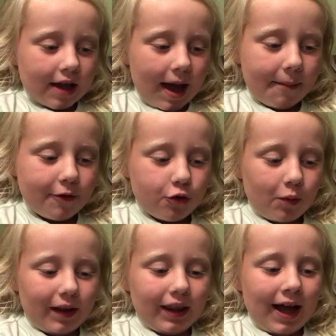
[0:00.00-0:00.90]
I've been
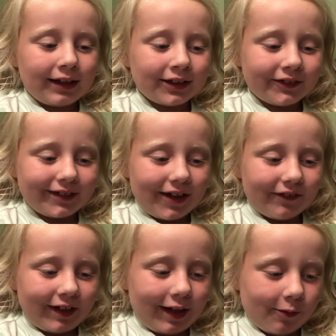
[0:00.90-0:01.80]
doing lots of stuff
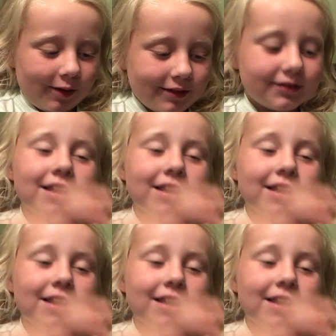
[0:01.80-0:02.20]
to get ready.